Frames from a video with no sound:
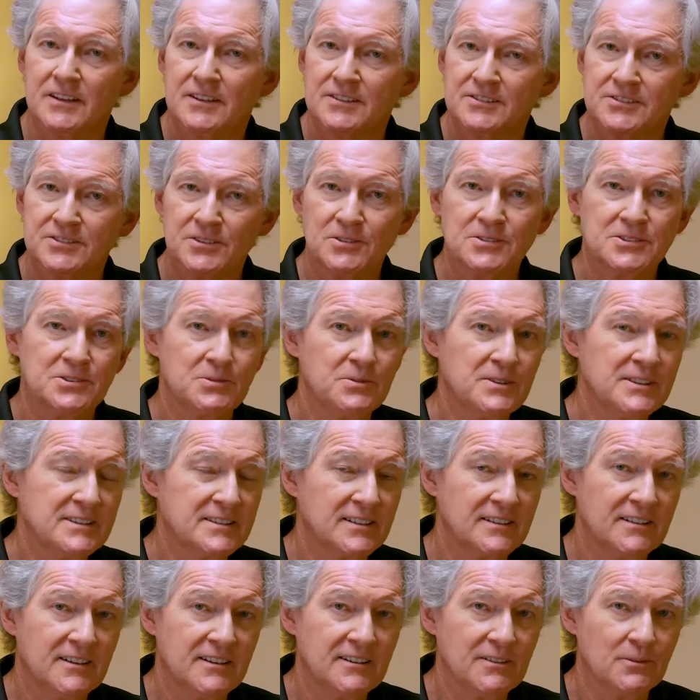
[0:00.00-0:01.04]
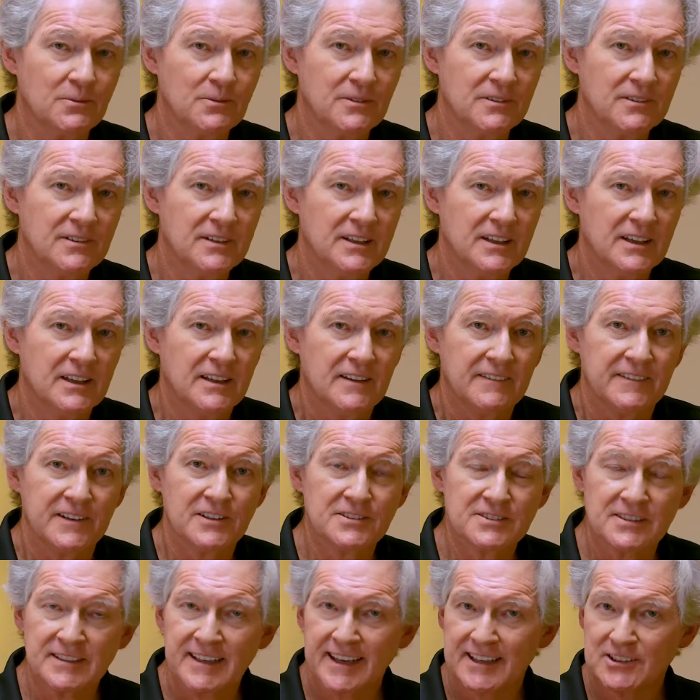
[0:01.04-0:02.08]
Surgery is another one.
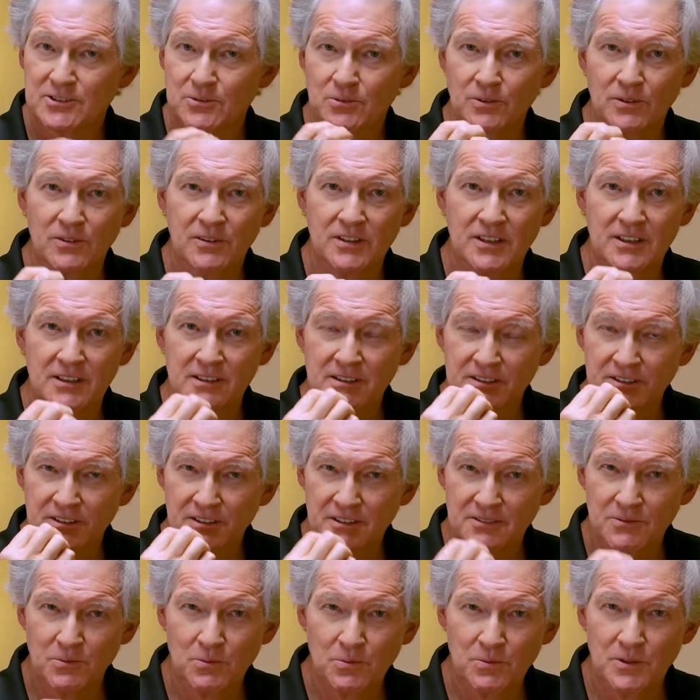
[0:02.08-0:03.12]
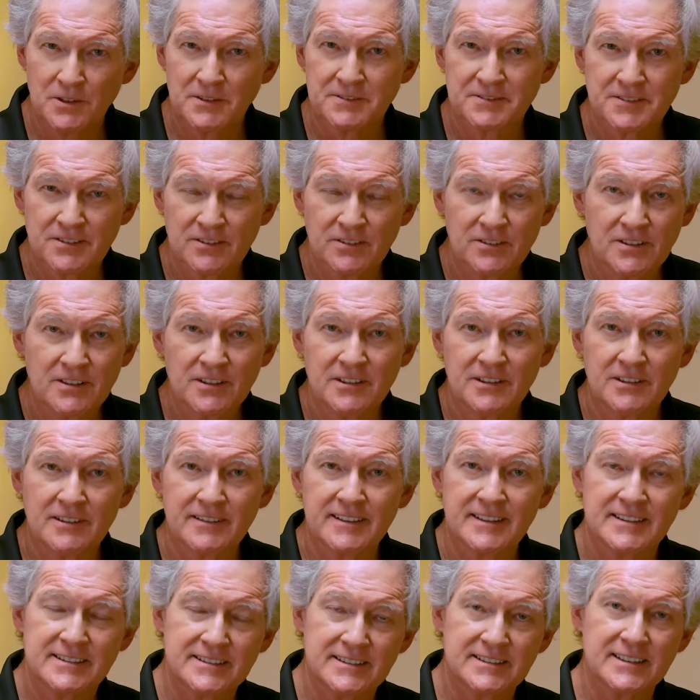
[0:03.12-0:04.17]
There's an actual law called Wolff's Law
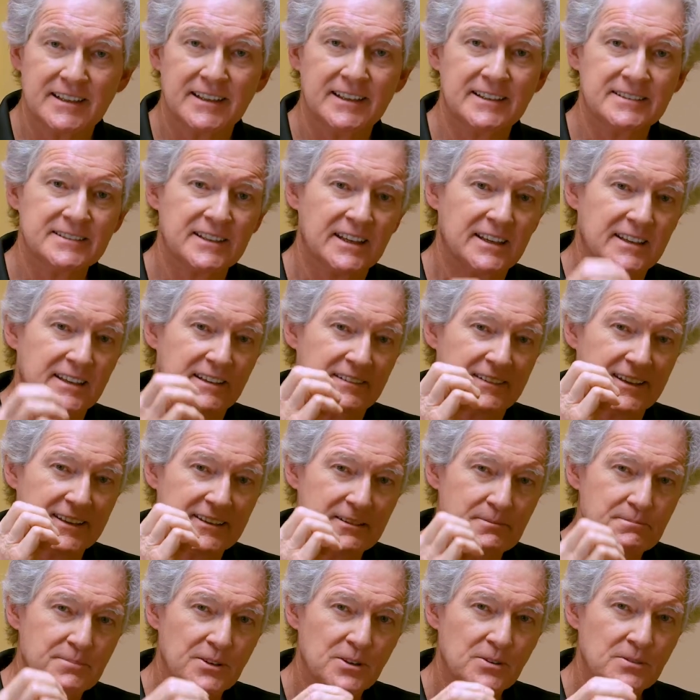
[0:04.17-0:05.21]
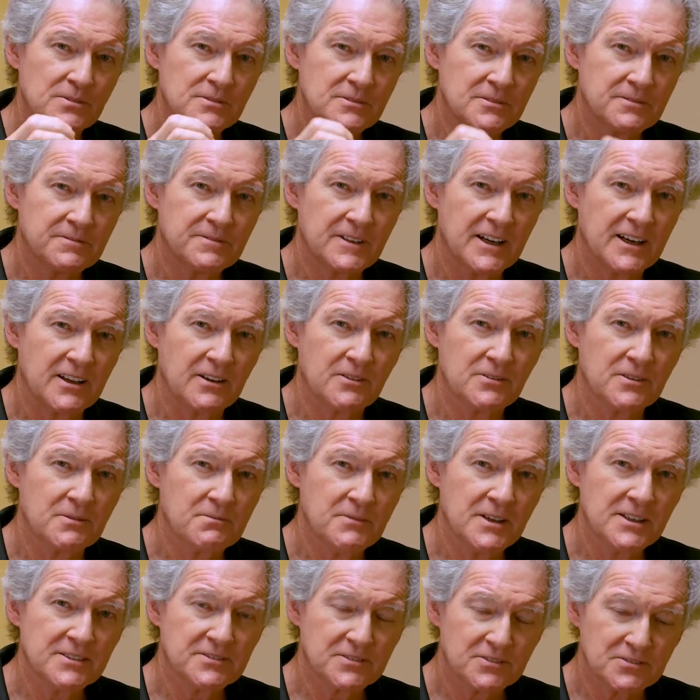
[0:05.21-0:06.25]
that says that the bones follow the
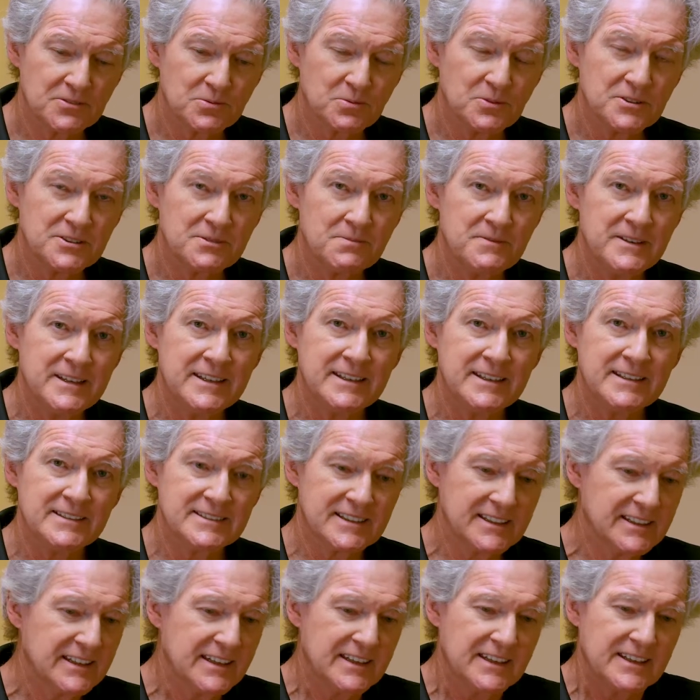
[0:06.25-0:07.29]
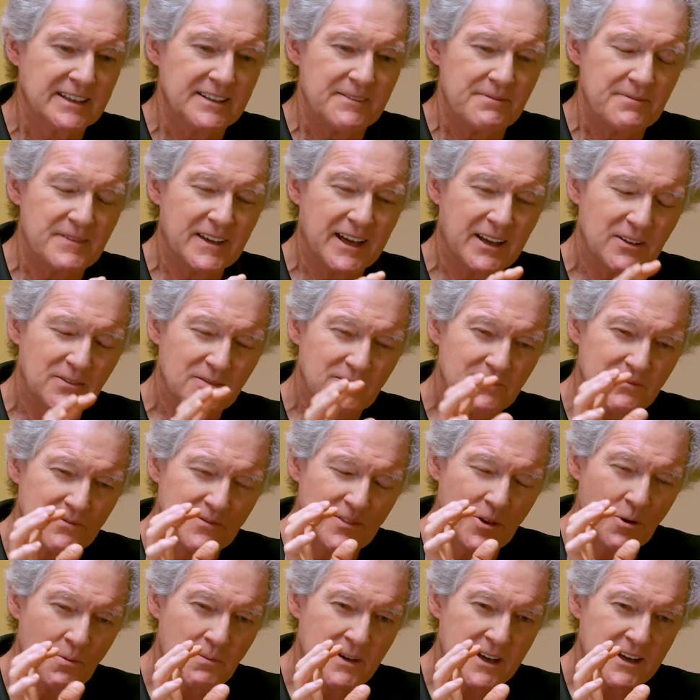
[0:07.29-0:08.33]
muscles, which means that, that
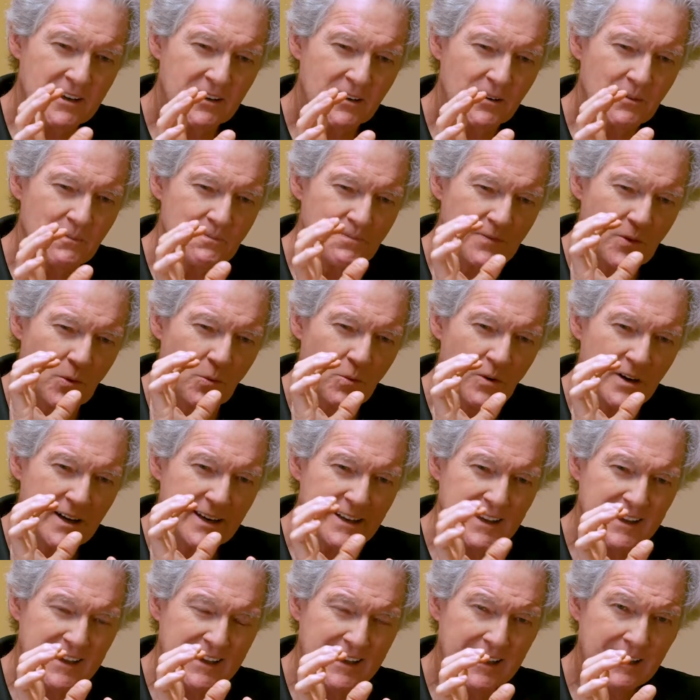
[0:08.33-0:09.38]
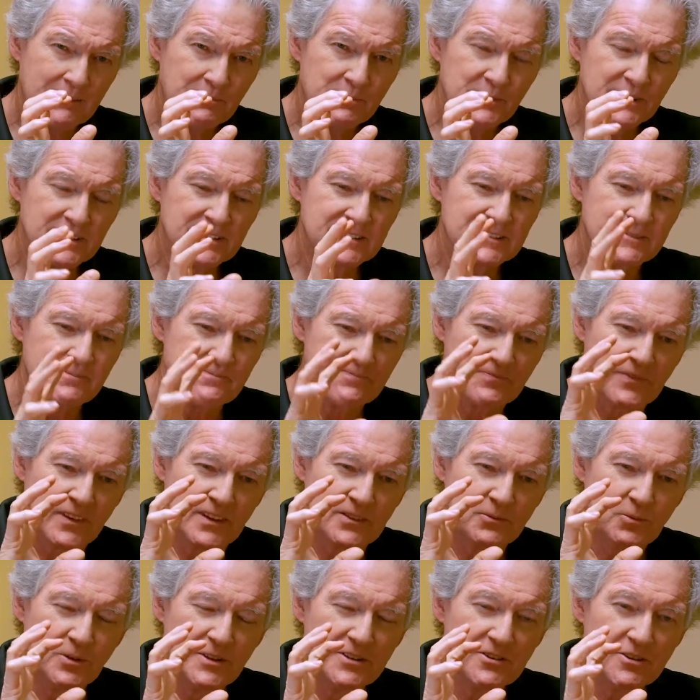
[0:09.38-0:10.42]
no matter what happens
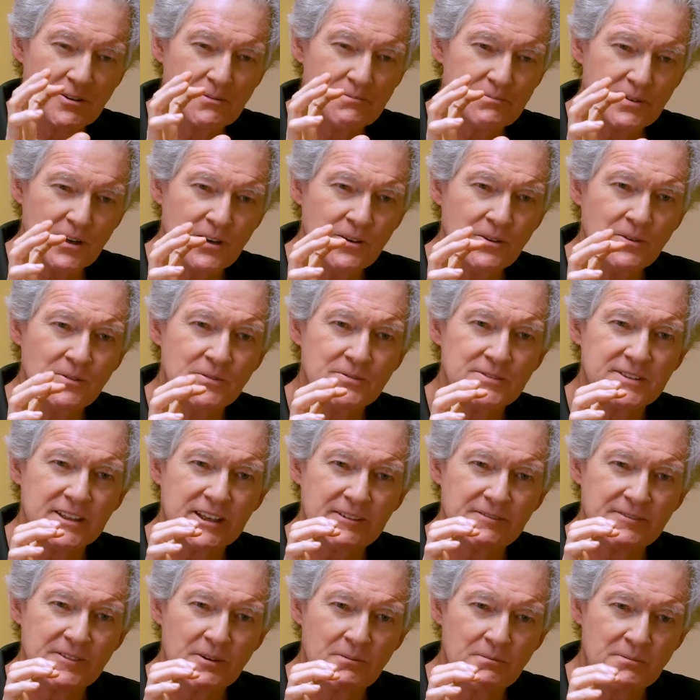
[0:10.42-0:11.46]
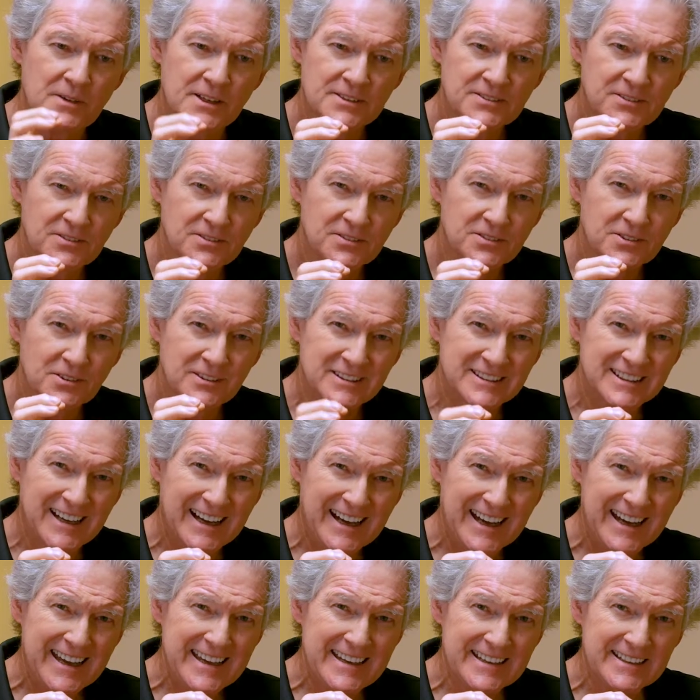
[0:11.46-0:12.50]
with your bones, if the muscles are
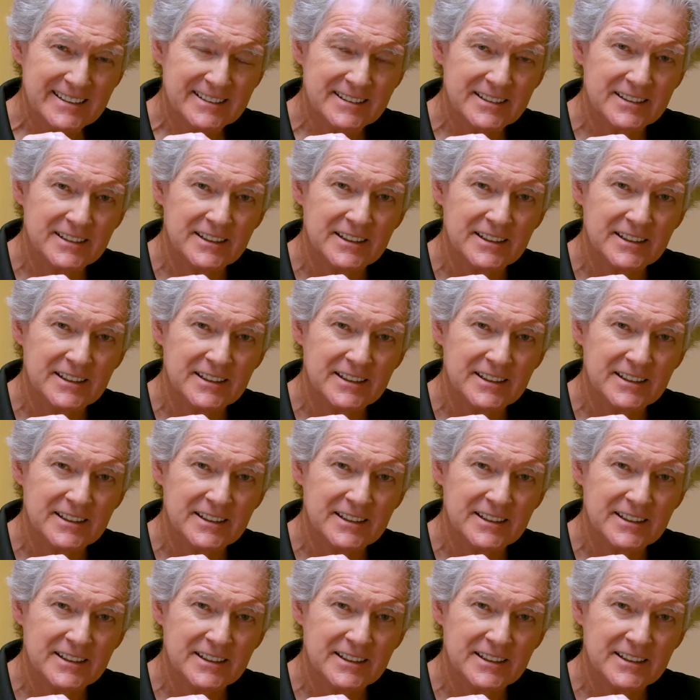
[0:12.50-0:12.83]
tight,